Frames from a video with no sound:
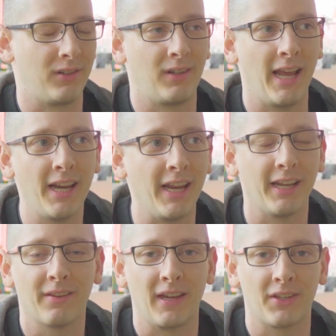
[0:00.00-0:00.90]
or
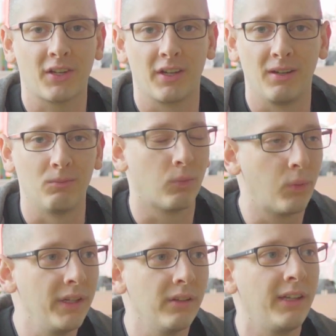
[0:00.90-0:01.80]
headache that's gonna
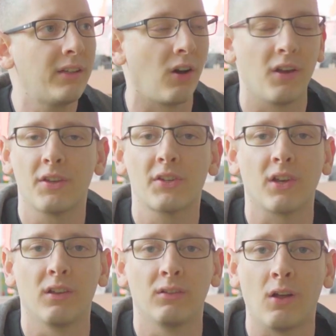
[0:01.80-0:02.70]
really cause
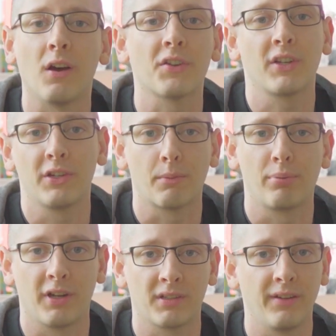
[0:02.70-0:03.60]
a loss in your
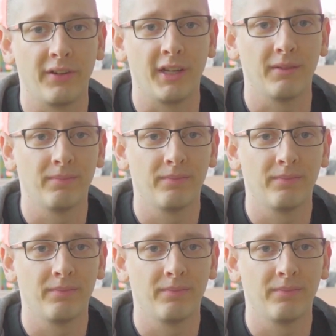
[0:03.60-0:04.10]
productivity.